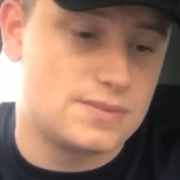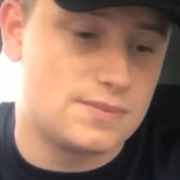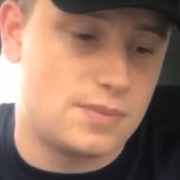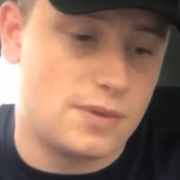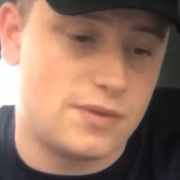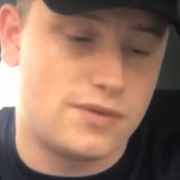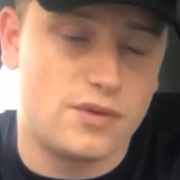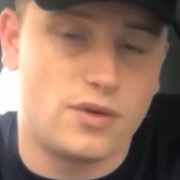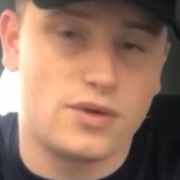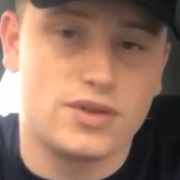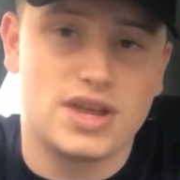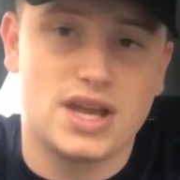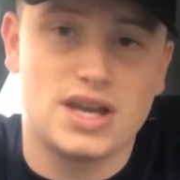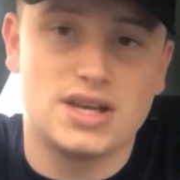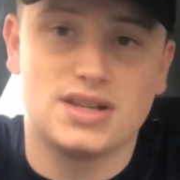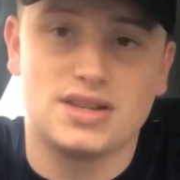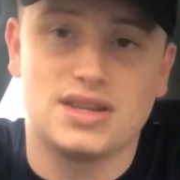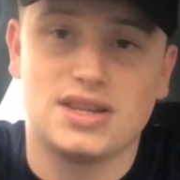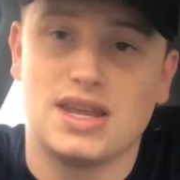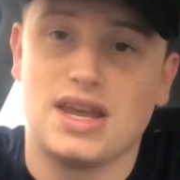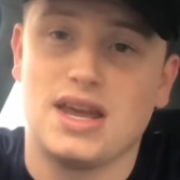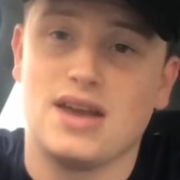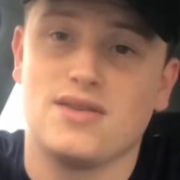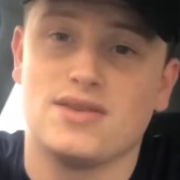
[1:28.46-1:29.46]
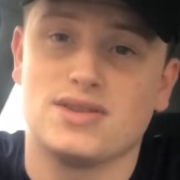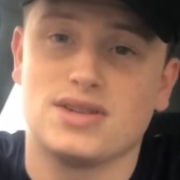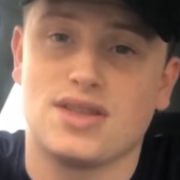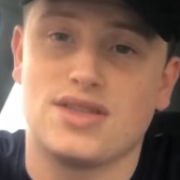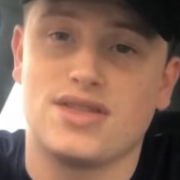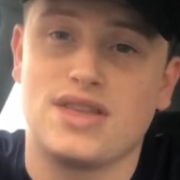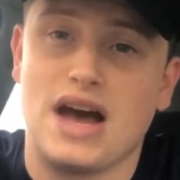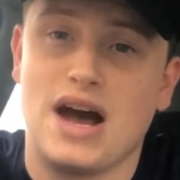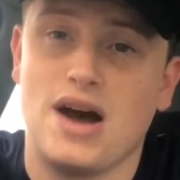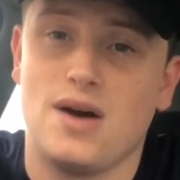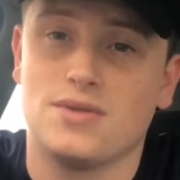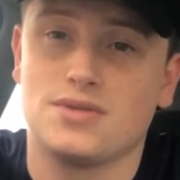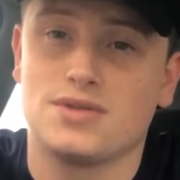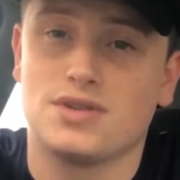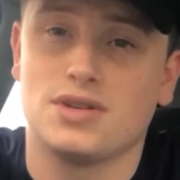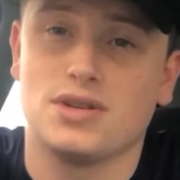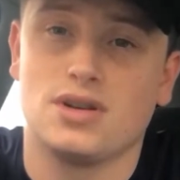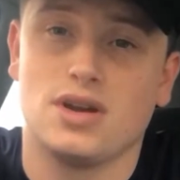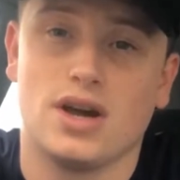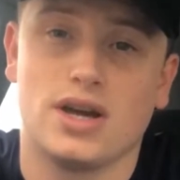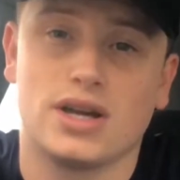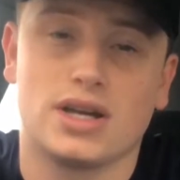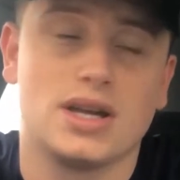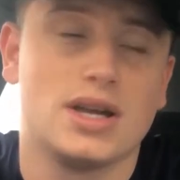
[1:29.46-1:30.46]
before the end of the year is 1,000.
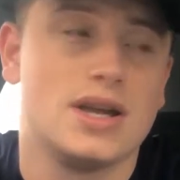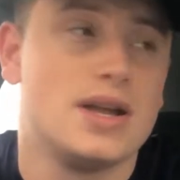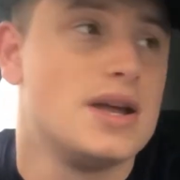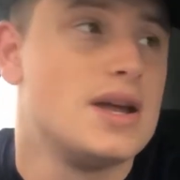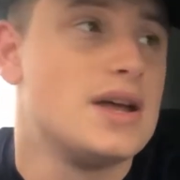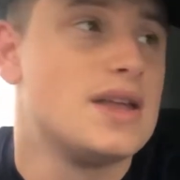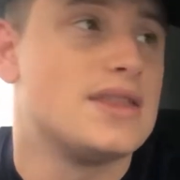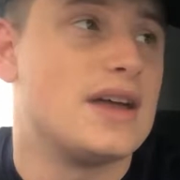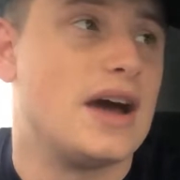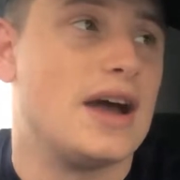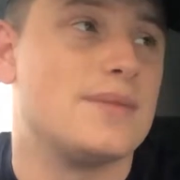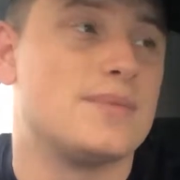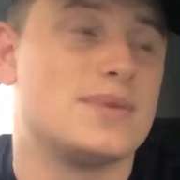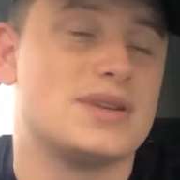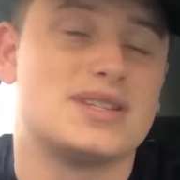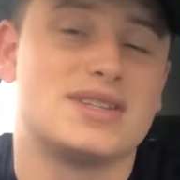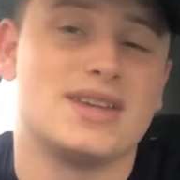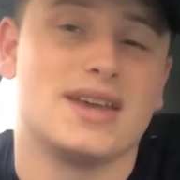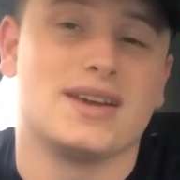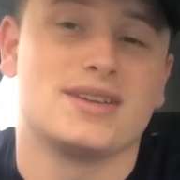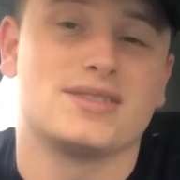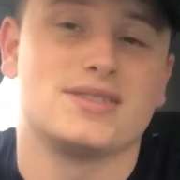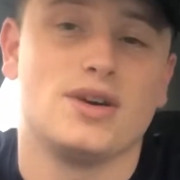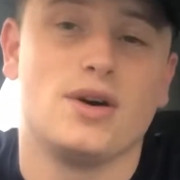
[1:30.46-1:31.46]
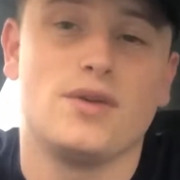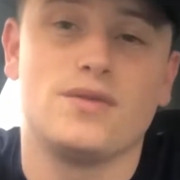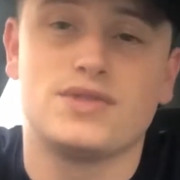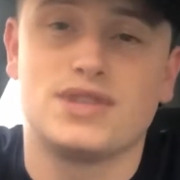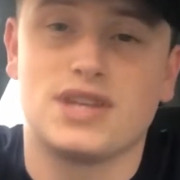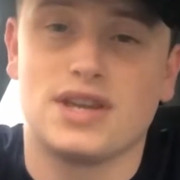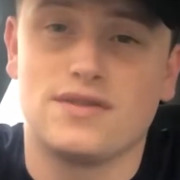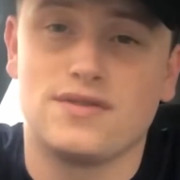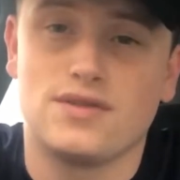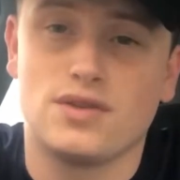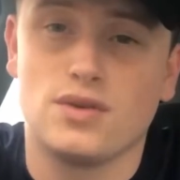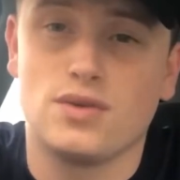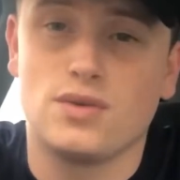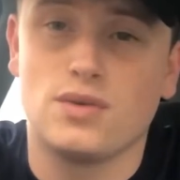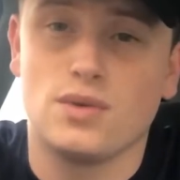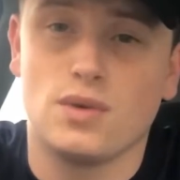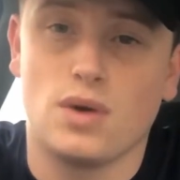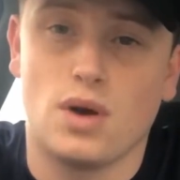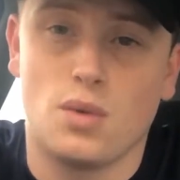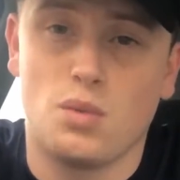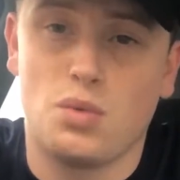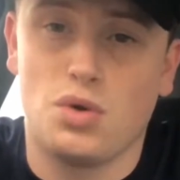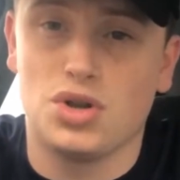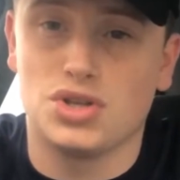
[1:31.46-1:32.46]
Like, that'd be sick. So obviously if
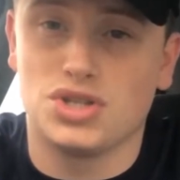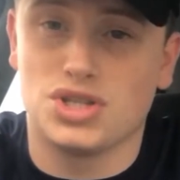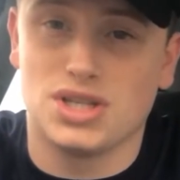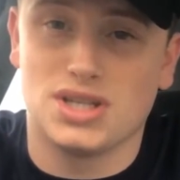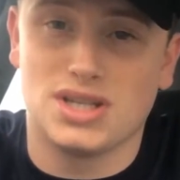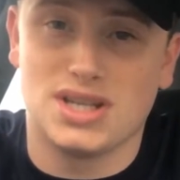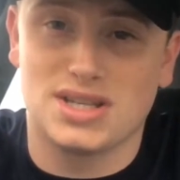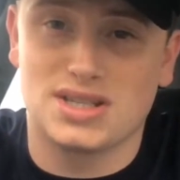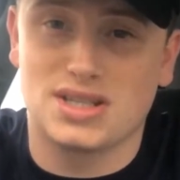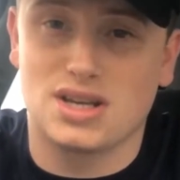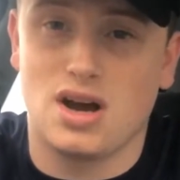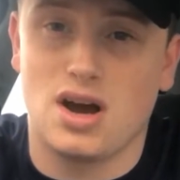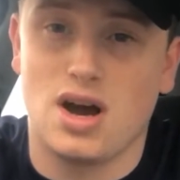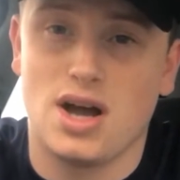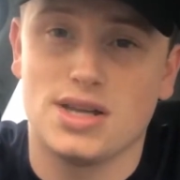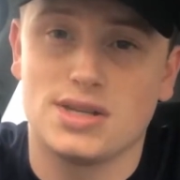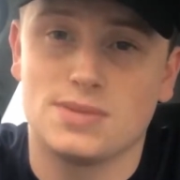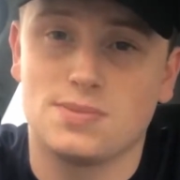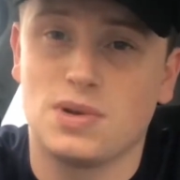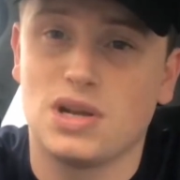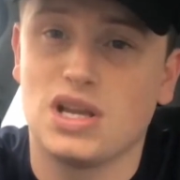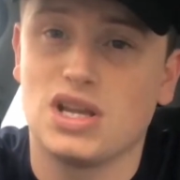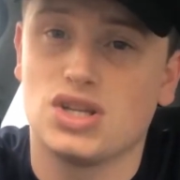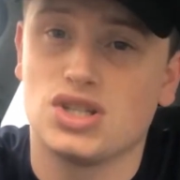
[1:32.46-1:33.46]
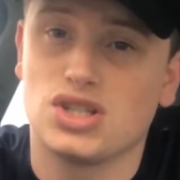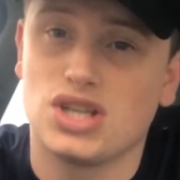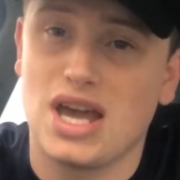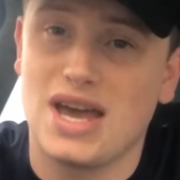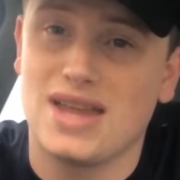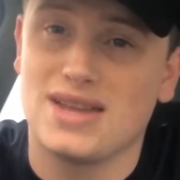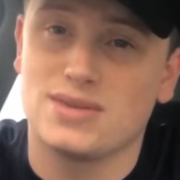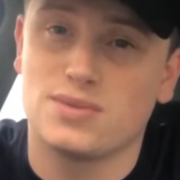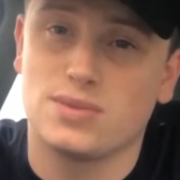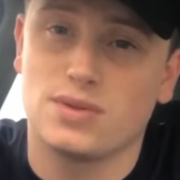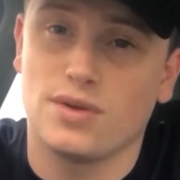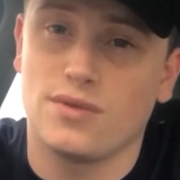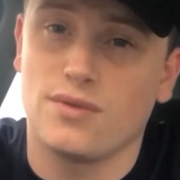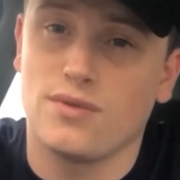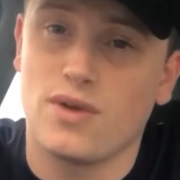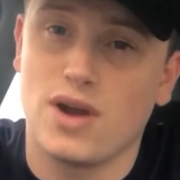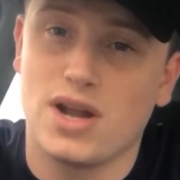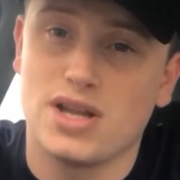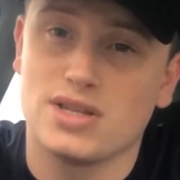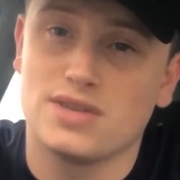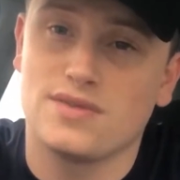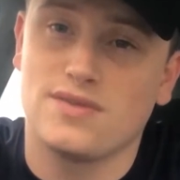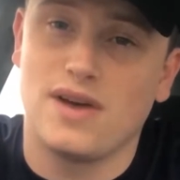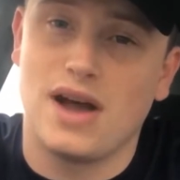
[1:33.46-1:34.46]
you are watching this, guys, please share this with your
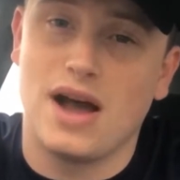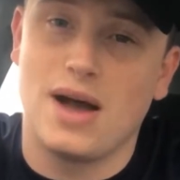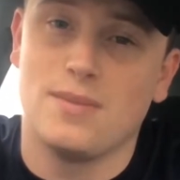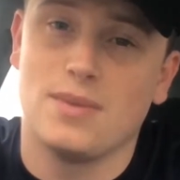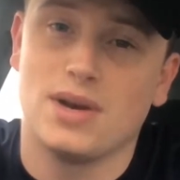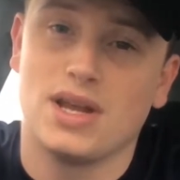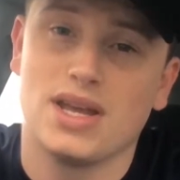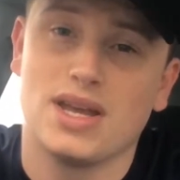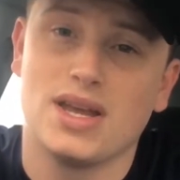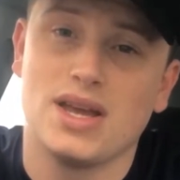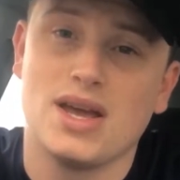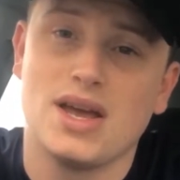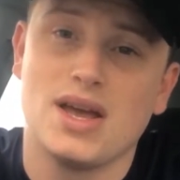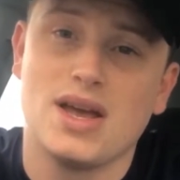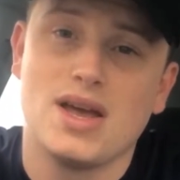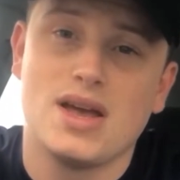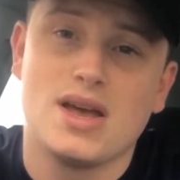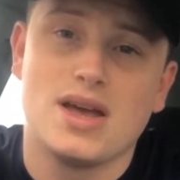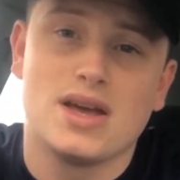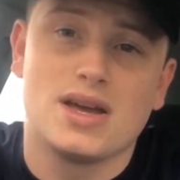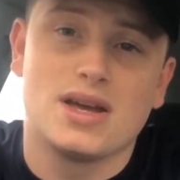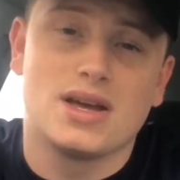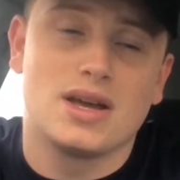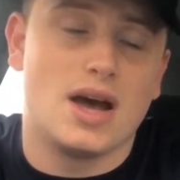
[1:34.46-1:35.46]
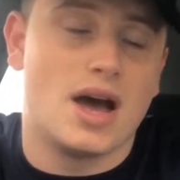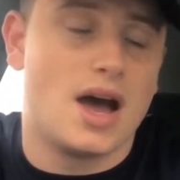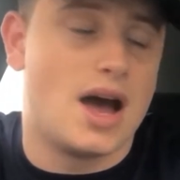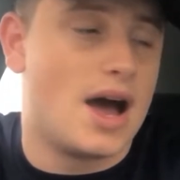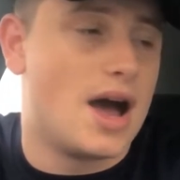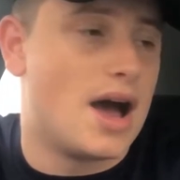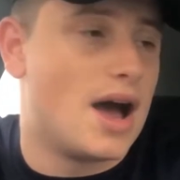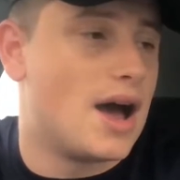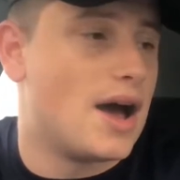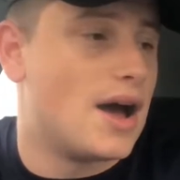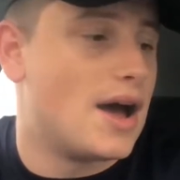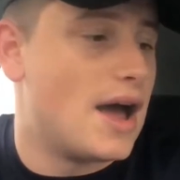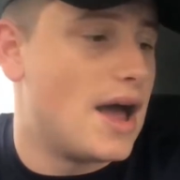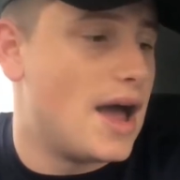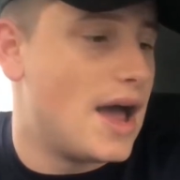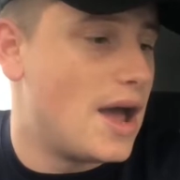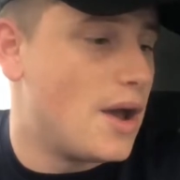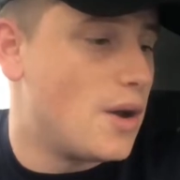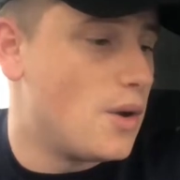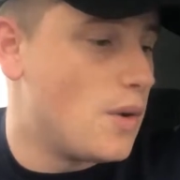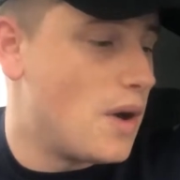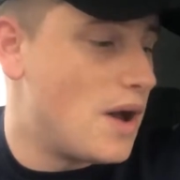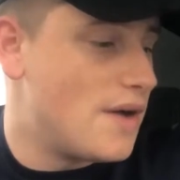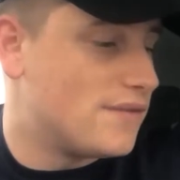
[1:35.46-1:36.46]
friends, family,
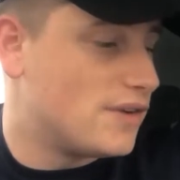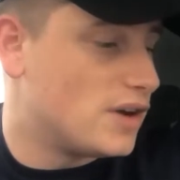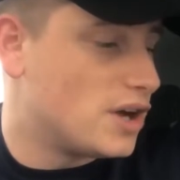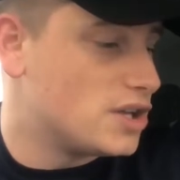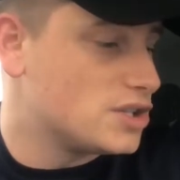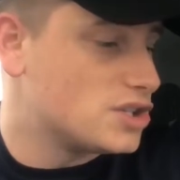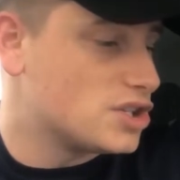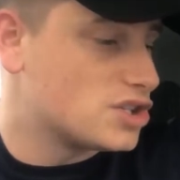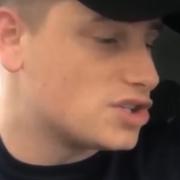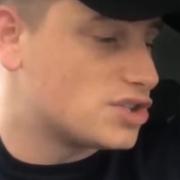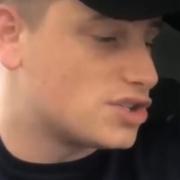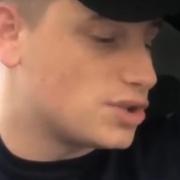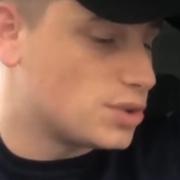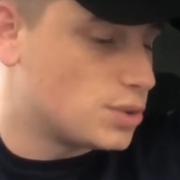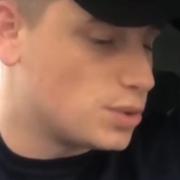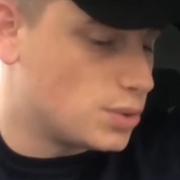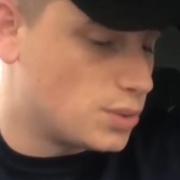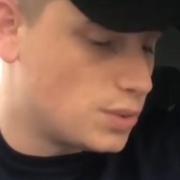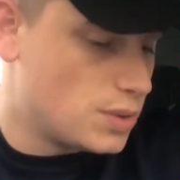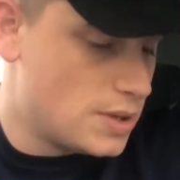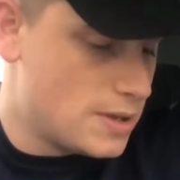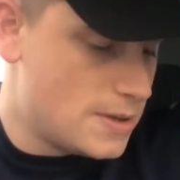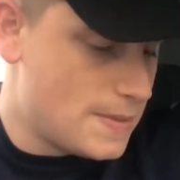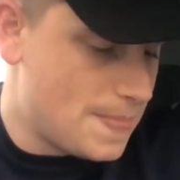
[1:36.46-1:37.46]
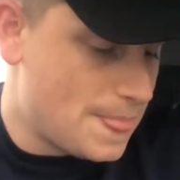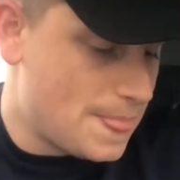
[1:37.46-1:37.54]
whoever, just to